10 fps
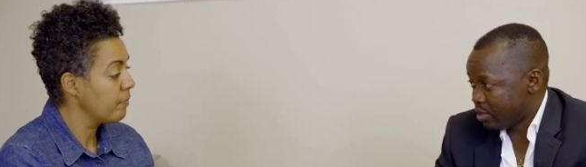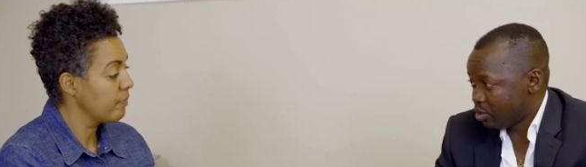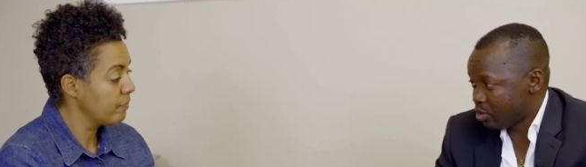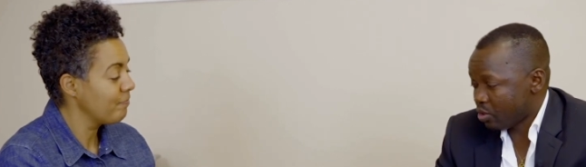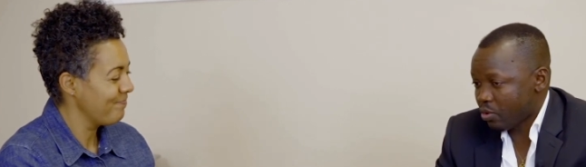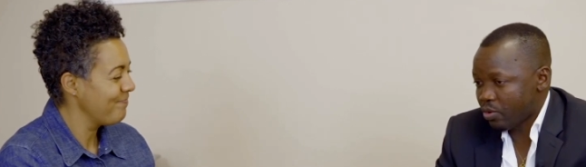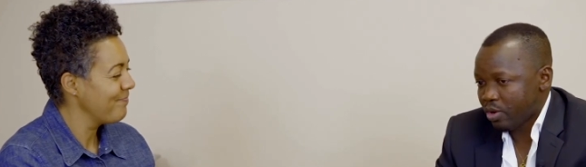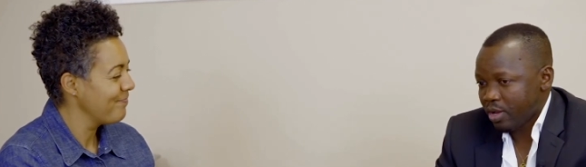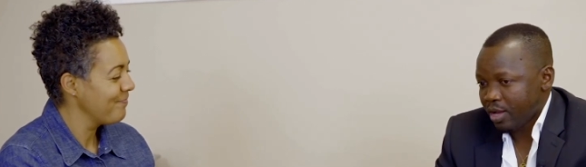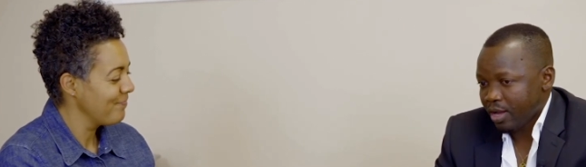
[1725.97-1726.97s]
Speaker 1: this show.
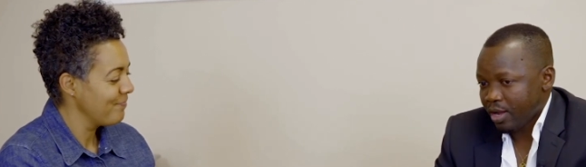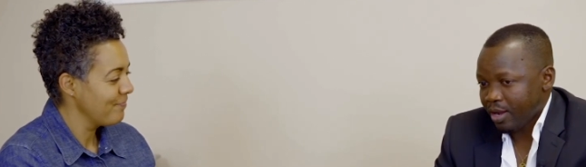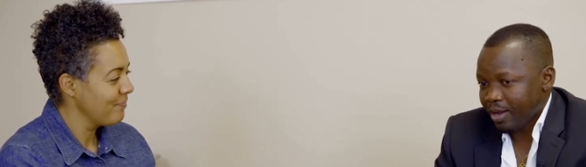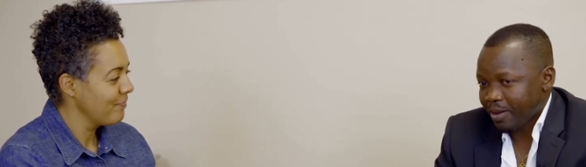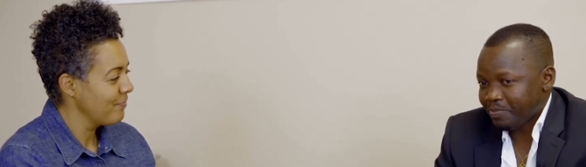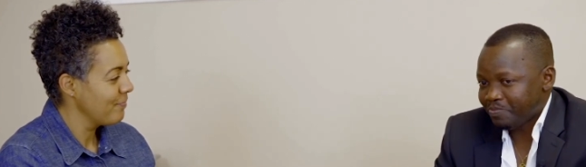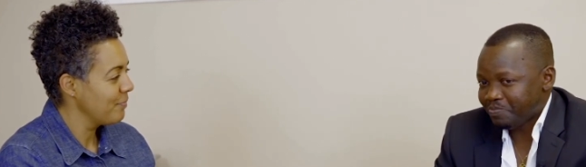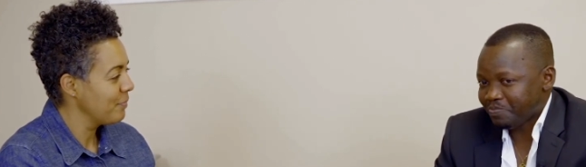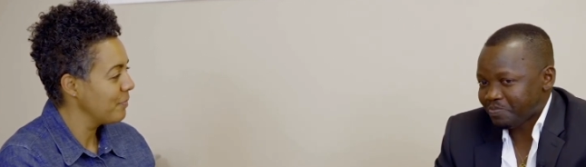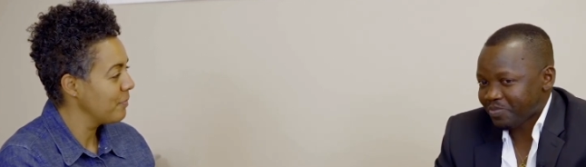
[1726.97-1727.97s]
Um,
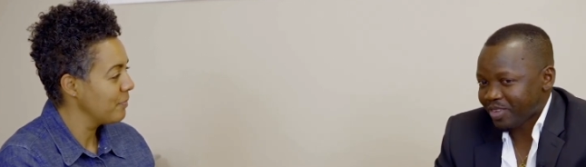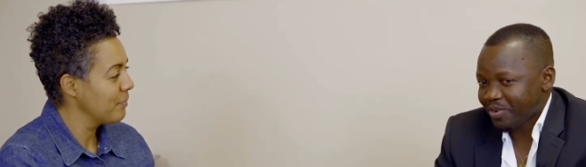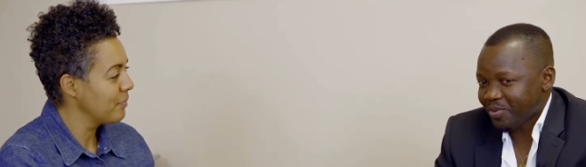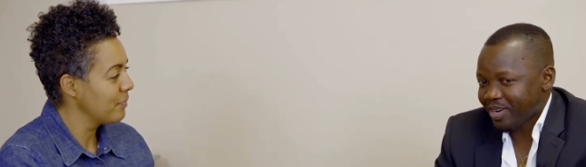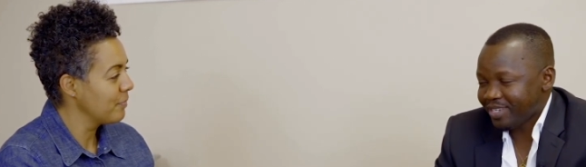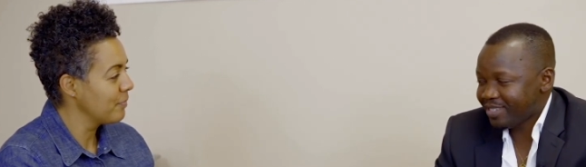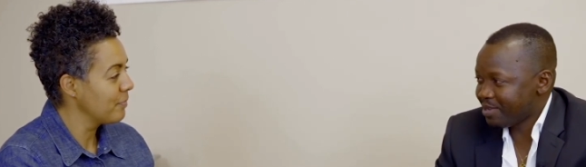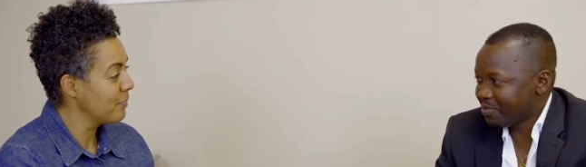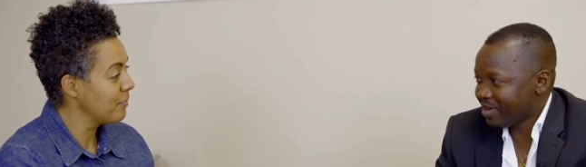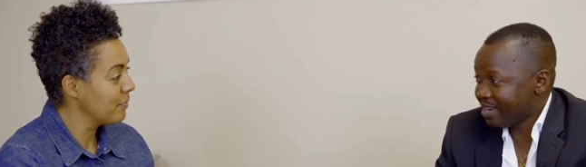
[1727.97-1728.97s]
what is
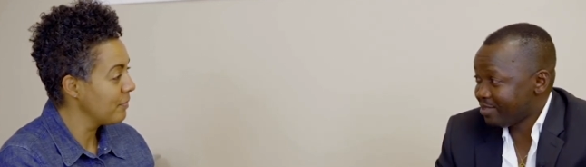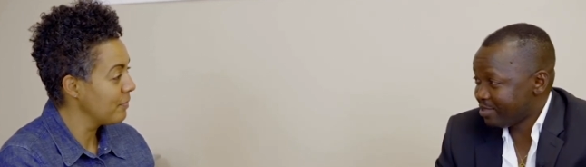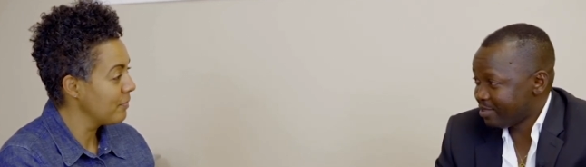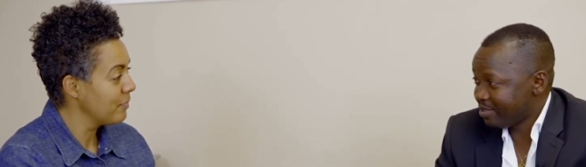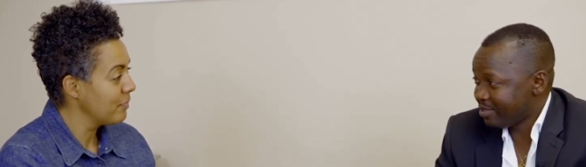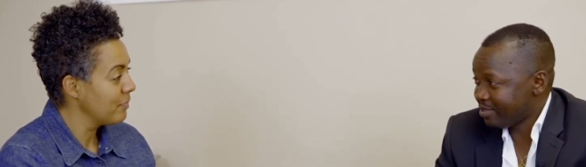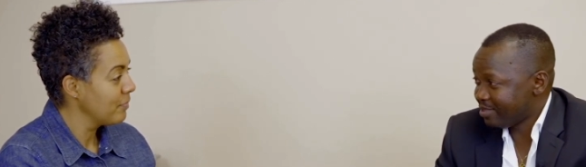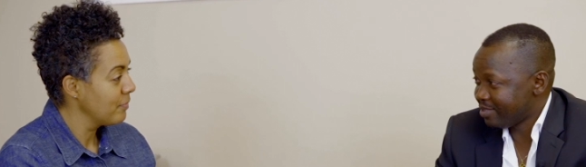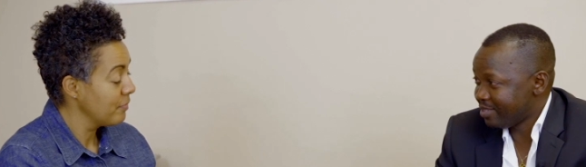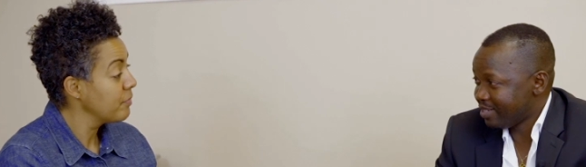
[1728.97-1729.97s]
the plan for
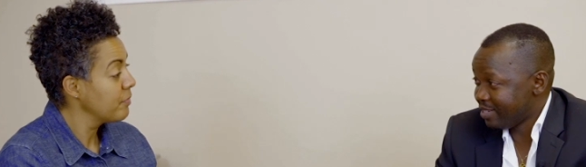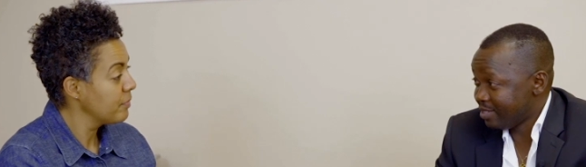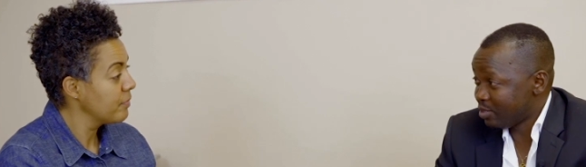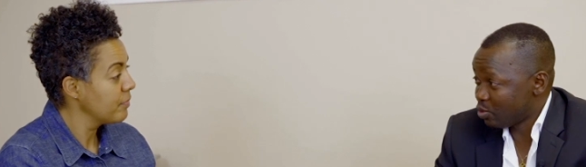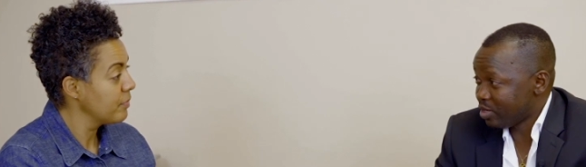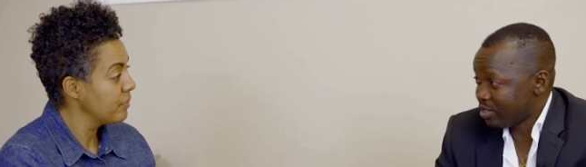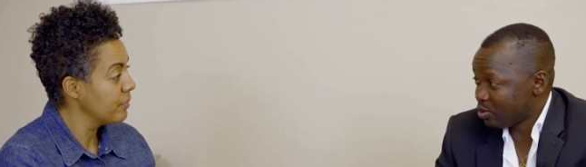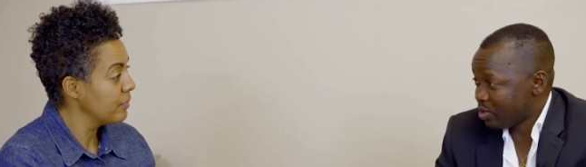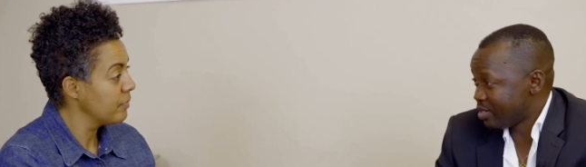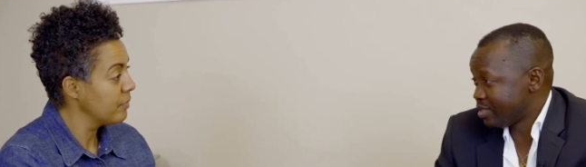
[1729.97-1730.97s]
this
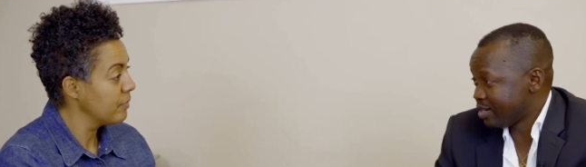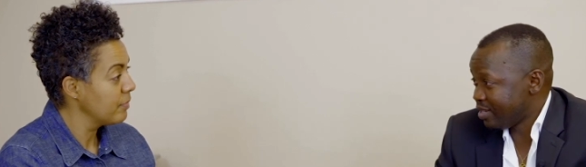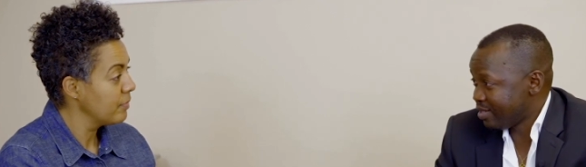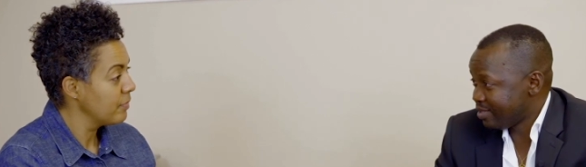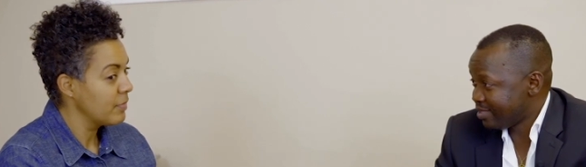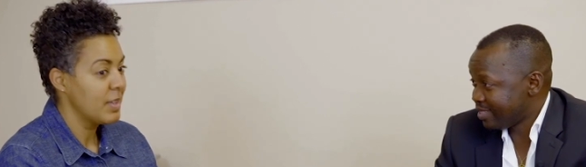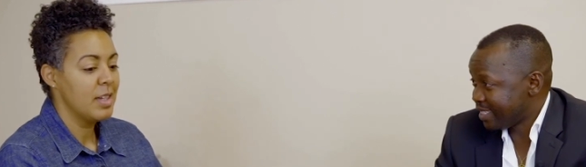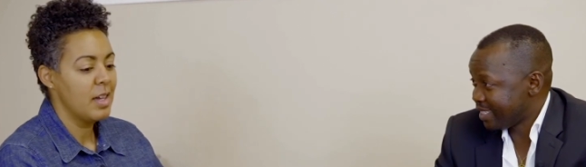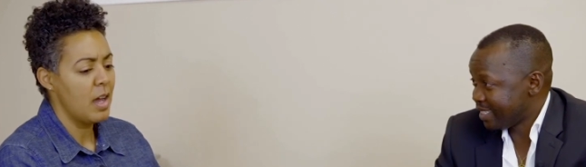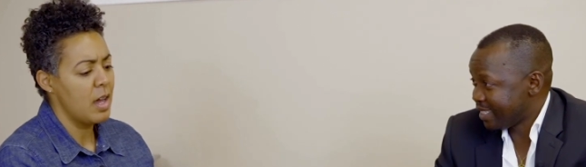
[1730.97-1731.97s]
2023?
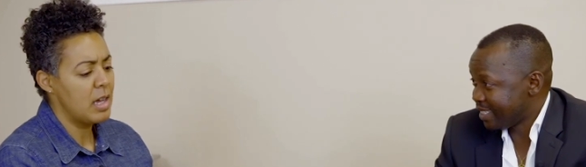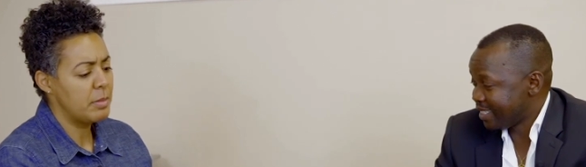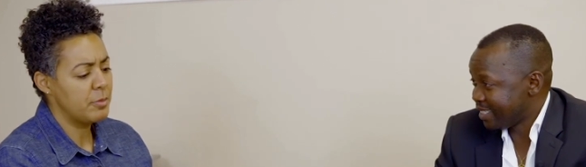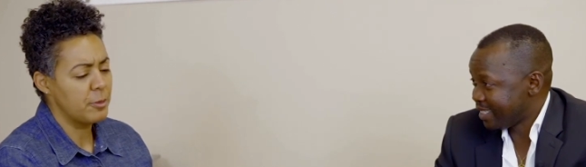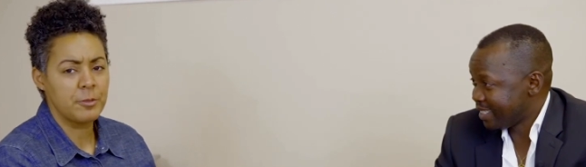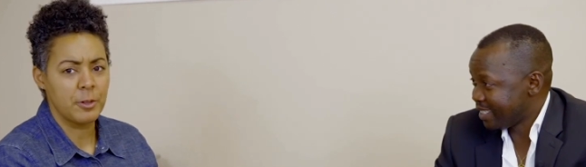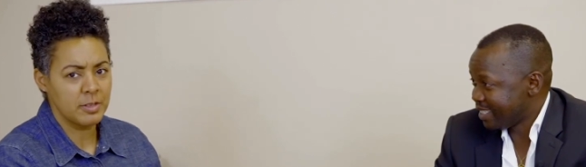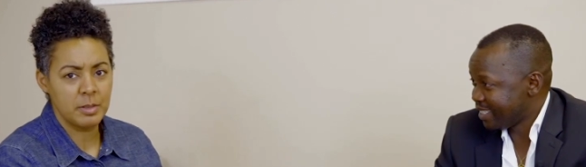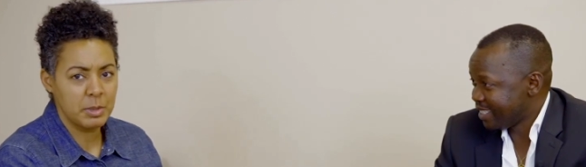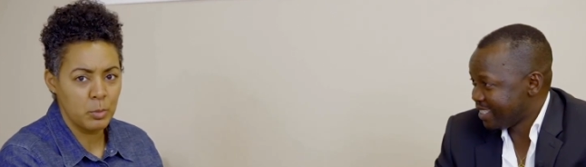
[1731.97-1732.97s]
Speaker 2: Um, for first,
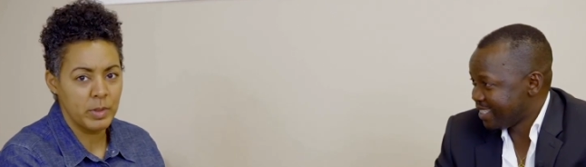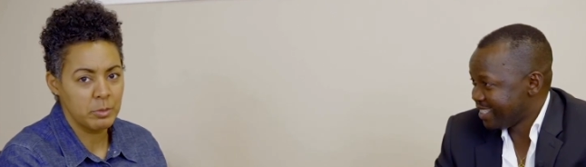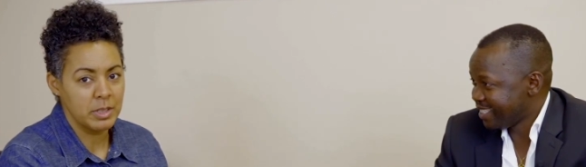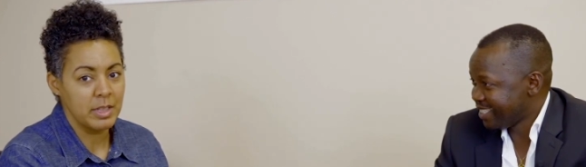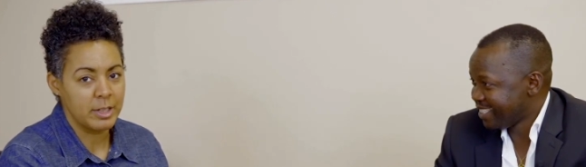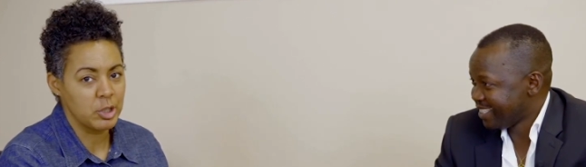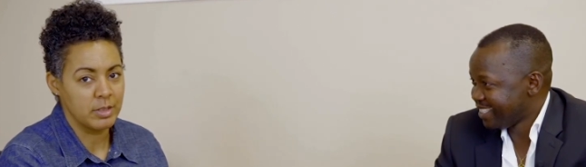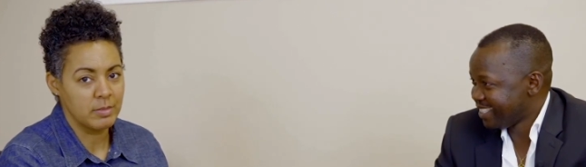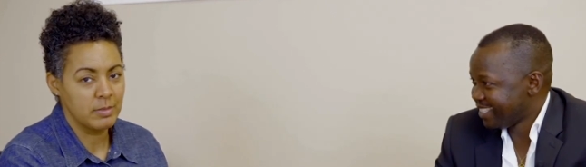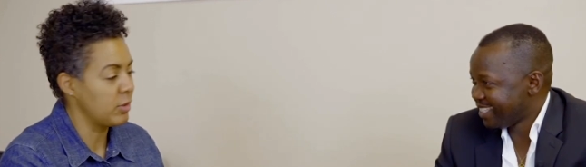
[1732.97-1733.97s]
I'm going to win re-election.
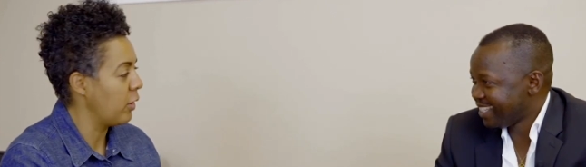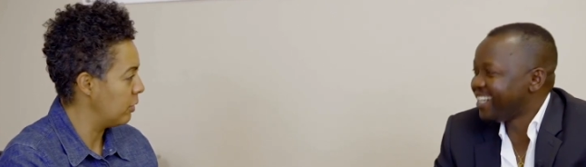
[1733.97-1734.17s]
Speaker 1: So